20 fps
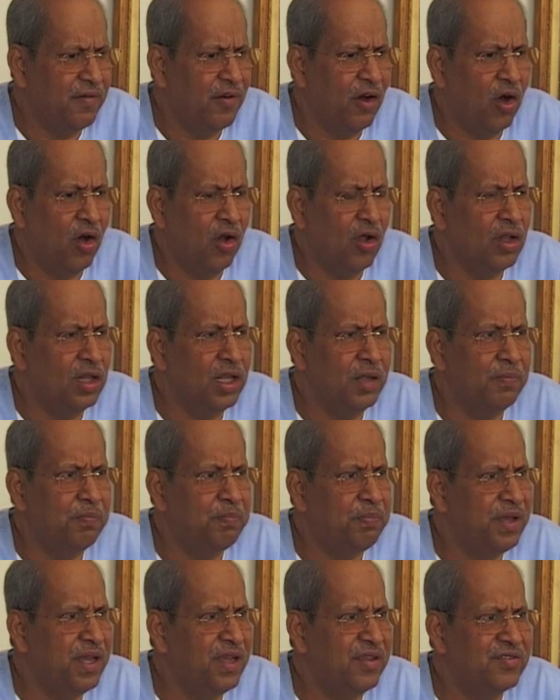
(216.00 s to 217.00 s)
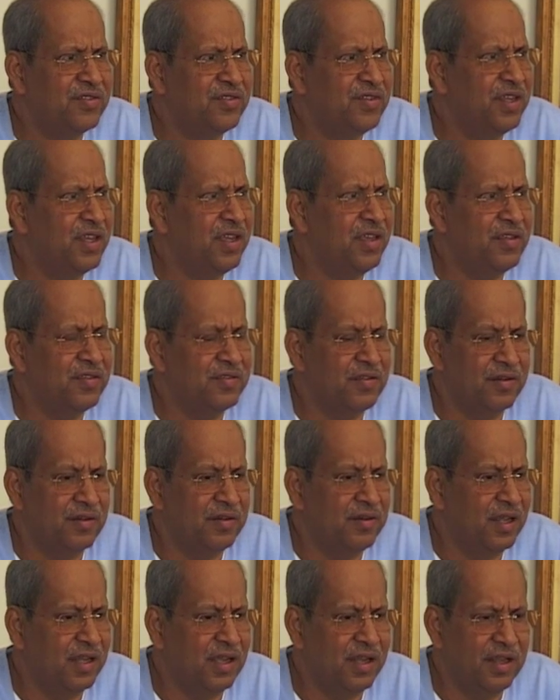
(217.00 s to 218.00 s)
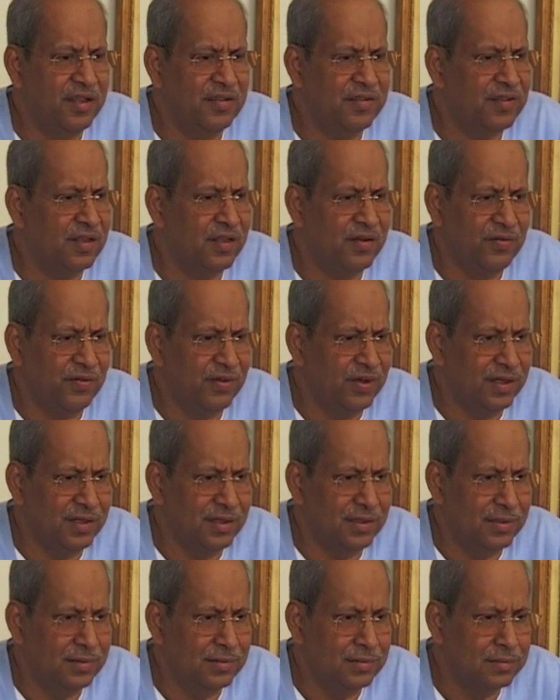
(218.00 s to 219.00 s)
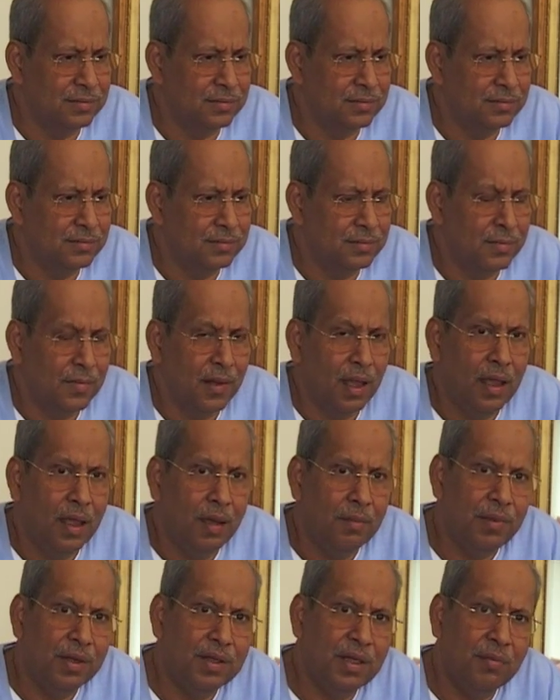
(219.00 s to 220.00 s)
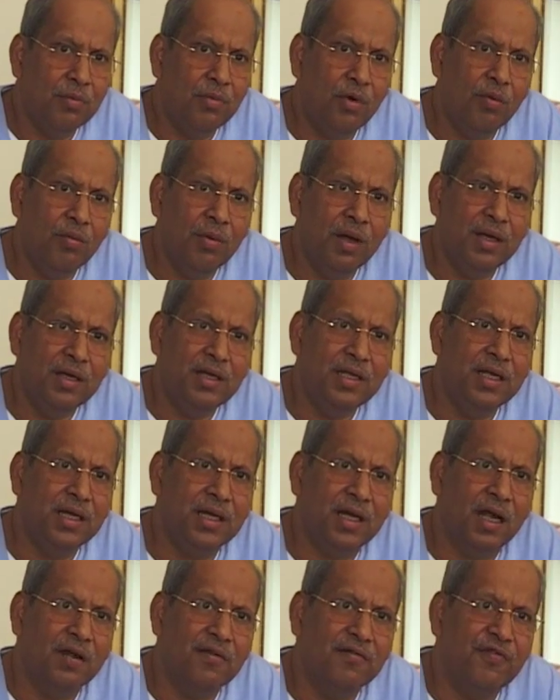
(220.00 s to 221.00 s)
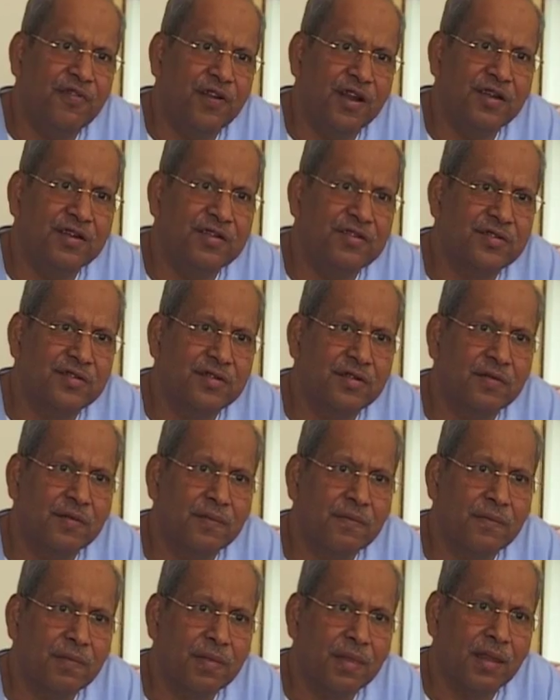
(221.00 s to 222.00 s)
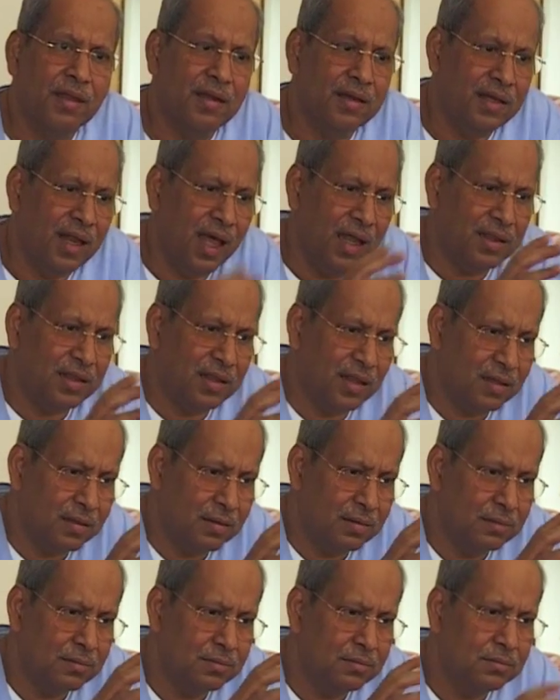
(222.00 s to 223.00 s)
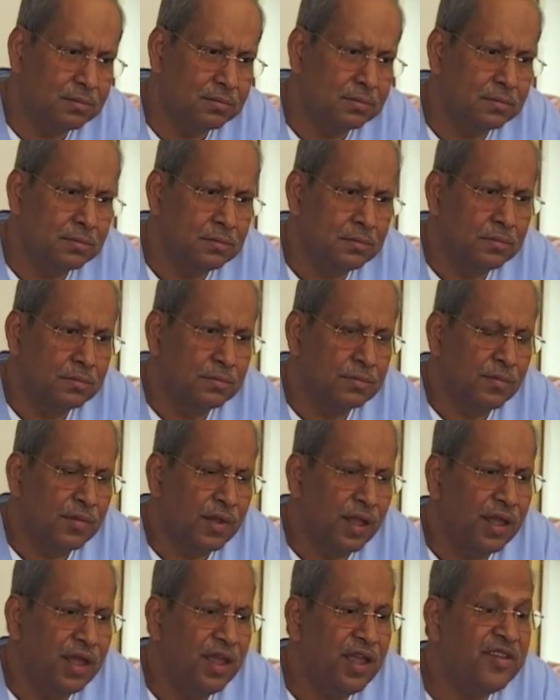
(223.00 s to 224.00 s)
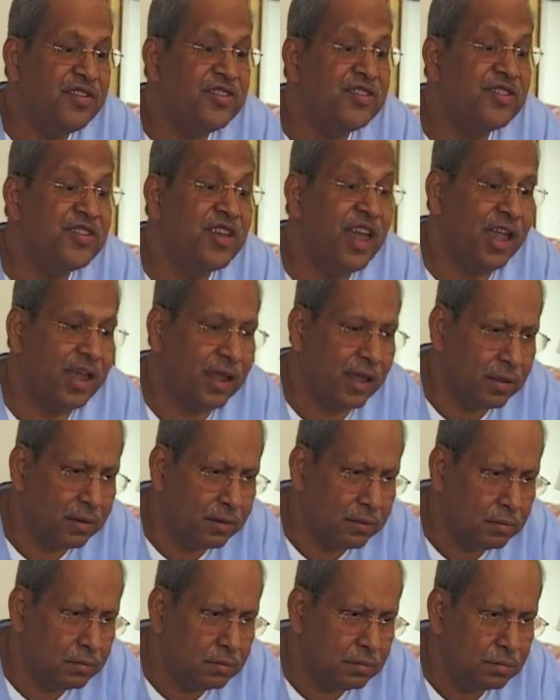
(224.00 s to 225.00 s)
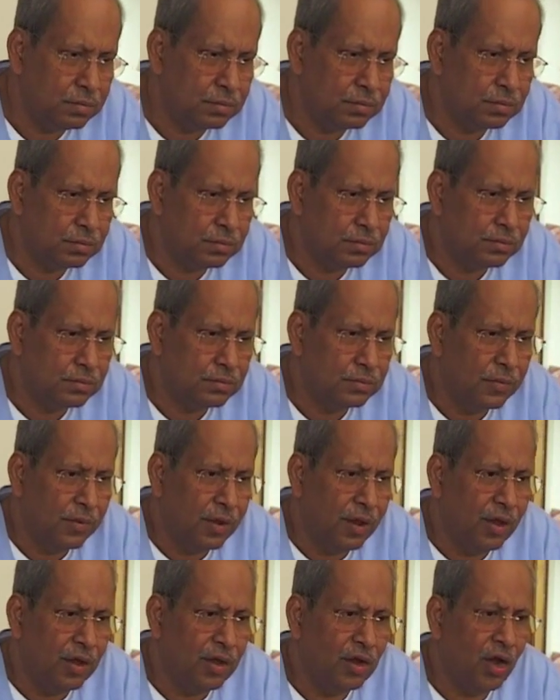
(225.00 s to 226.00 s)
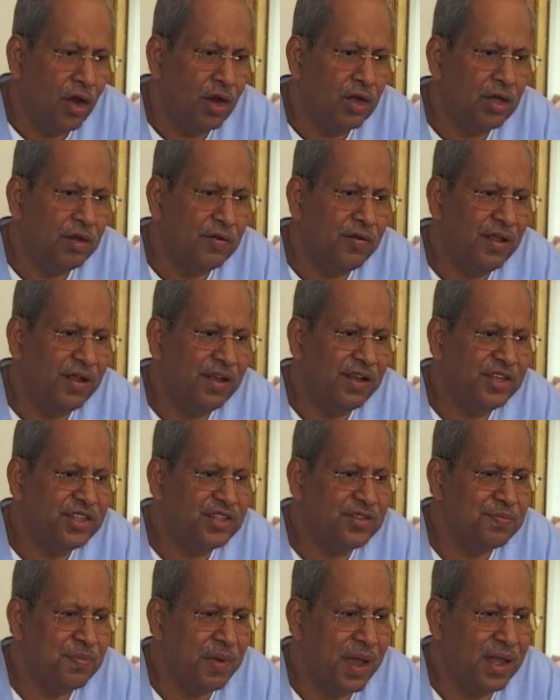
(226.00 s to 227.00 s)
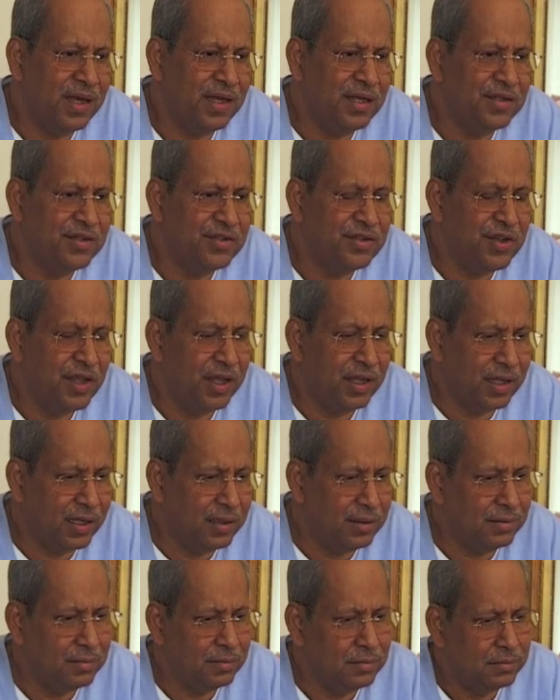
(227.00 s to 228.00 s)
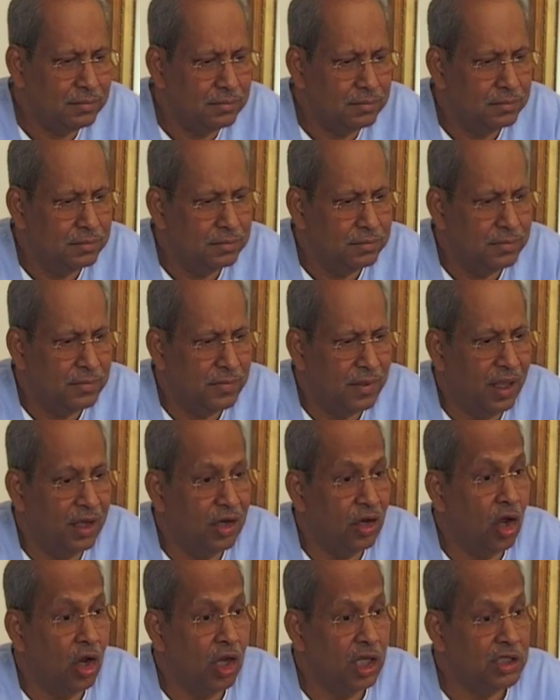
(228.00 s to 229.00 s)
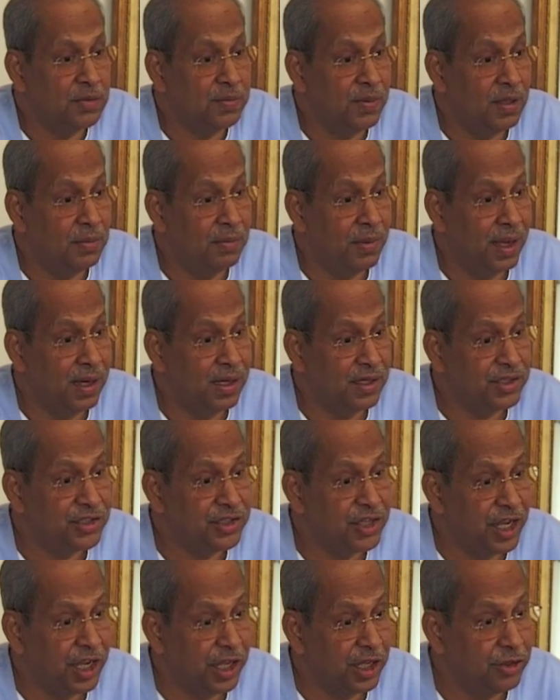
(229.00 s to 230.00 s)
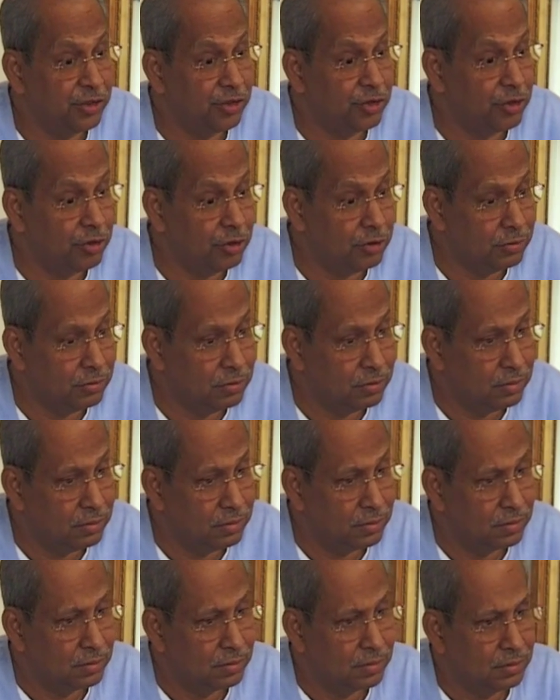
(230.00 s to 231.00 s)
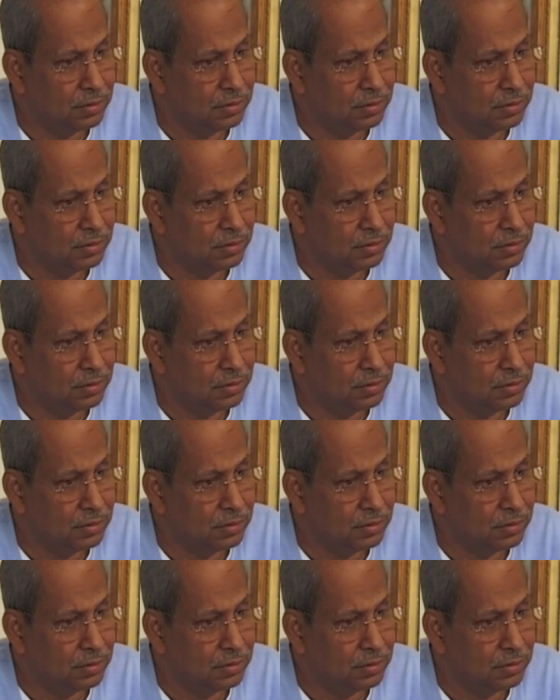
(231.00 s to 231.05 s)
He may have all the PhDs and degrees in the world. But the moment he confronts death, he is shaken. Not even a rich man is shaken, a knowledgeable man is shaken too.